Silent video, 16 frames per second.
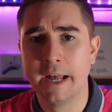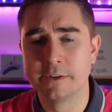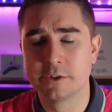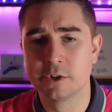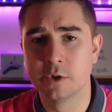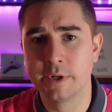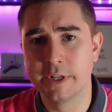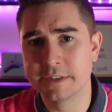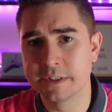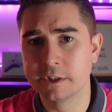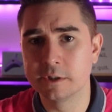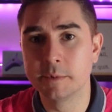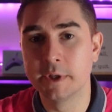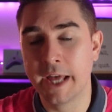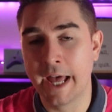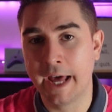And so it is a
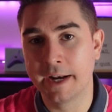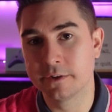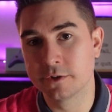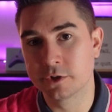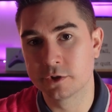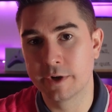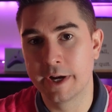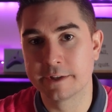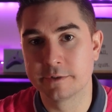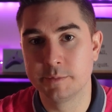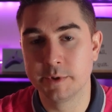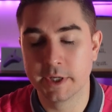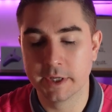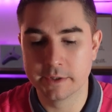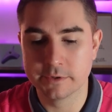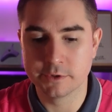little bit added stress
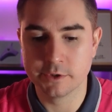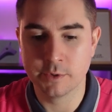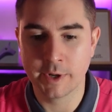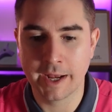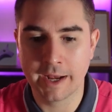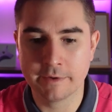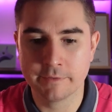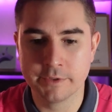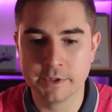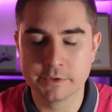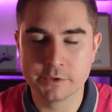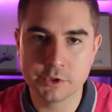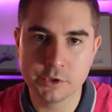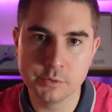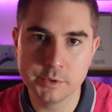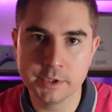because you have these
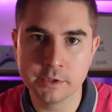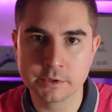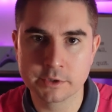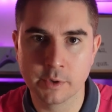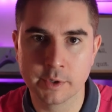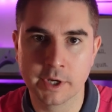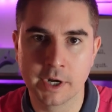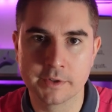two deals going